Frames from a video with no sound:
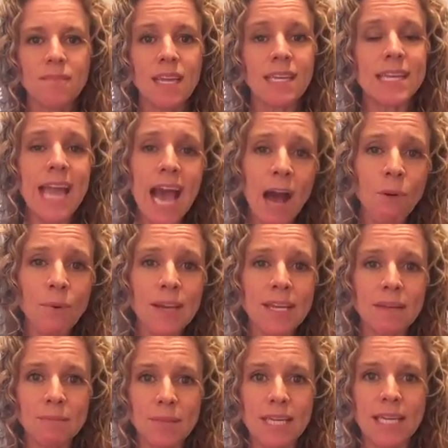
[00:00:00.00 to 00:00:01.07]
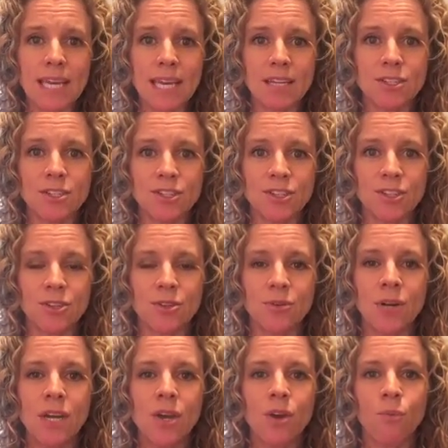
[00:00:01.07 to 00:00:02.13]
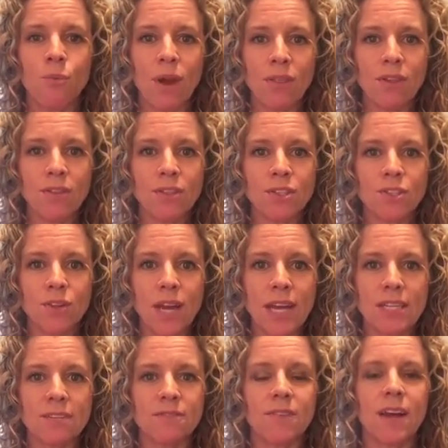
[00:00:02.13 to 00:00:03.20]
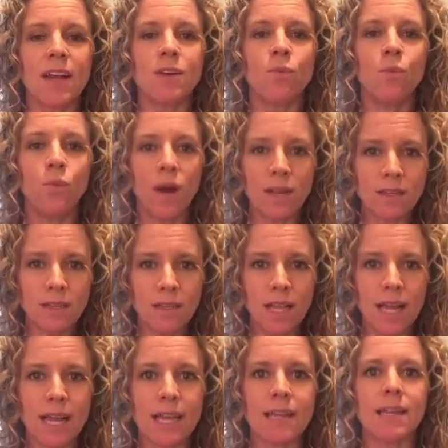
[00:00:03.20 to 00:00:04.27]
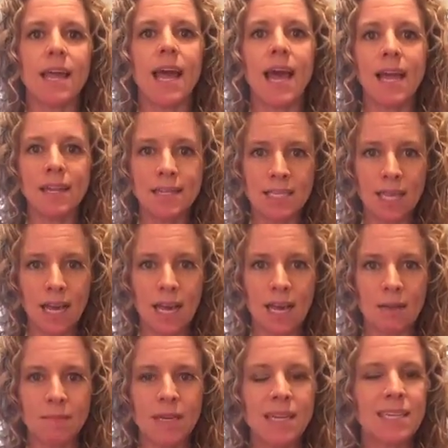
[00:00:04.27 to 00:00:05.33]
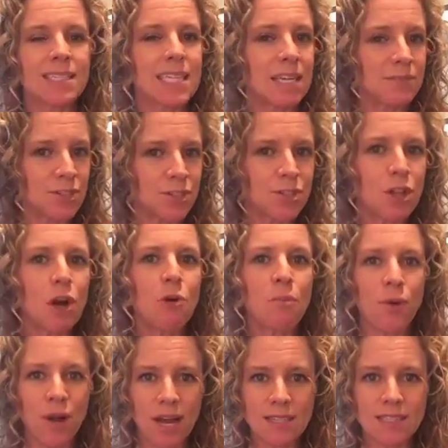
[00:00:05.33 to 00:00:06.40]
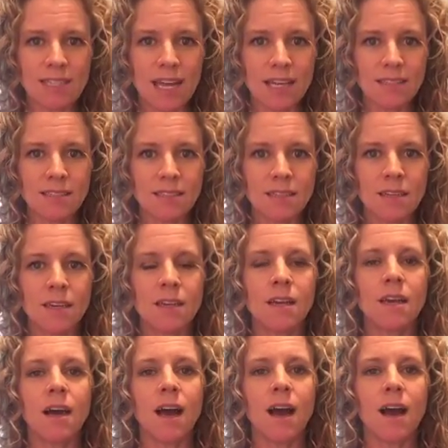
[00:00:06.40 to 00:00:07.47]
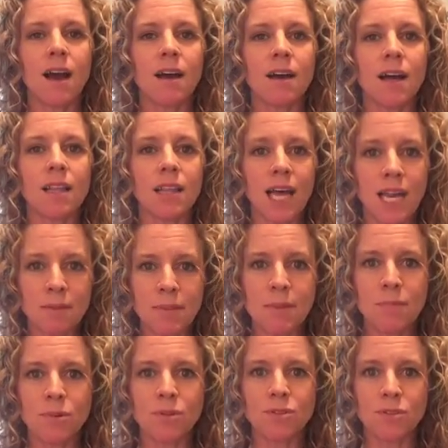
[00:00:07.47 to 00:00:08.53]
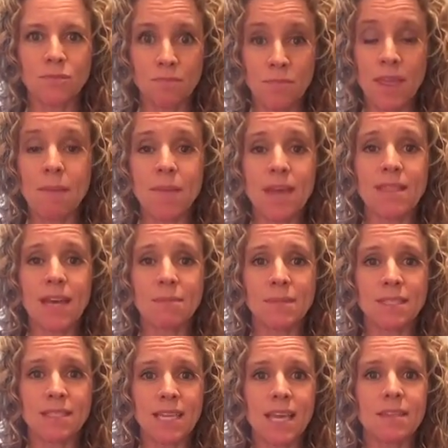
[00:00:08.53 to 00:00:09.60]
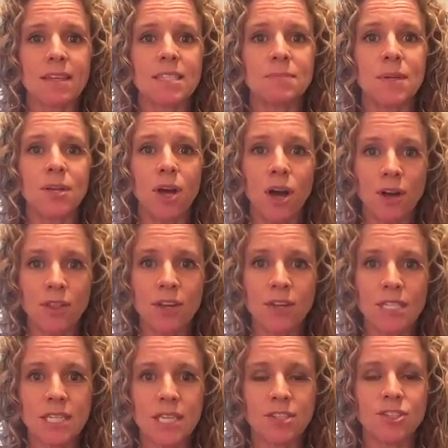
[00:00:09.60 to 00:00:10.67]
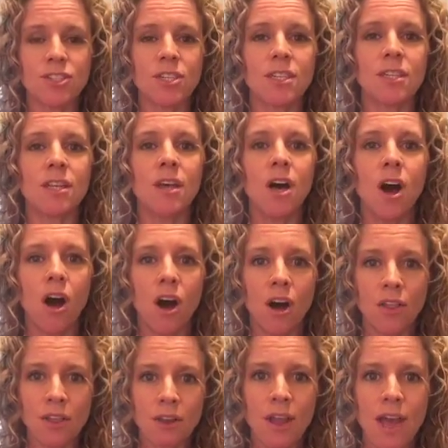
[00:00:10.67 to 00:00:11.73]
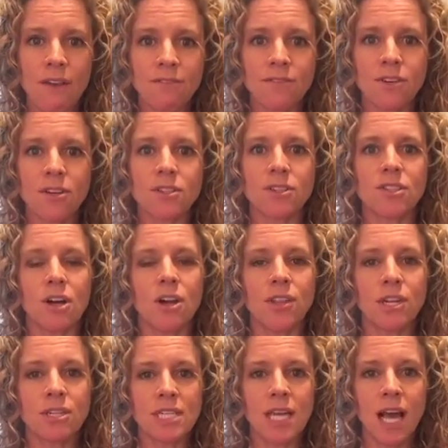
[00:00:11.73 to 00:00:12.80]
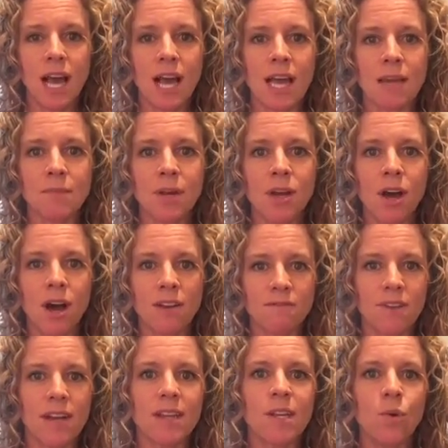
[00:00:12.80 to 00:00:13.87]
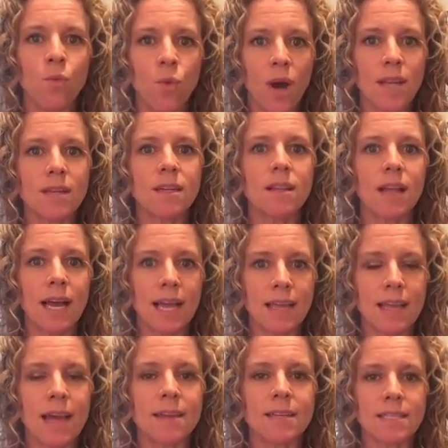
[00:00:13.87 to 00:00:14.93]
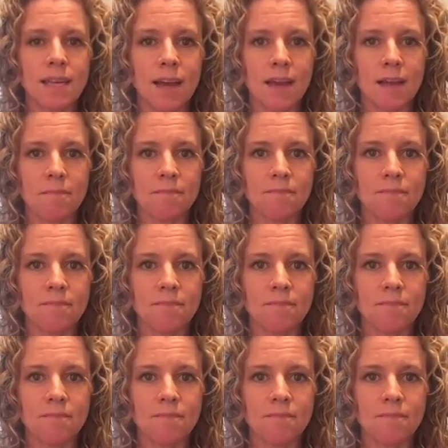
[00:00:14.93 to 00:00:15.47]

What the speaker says: now we can begin to, rather than trying to find one client at a time, it's kind of a slow process. A lot of people, they make that mistake. They spend all their attention, all their efforts, all their time on finding one client at a time.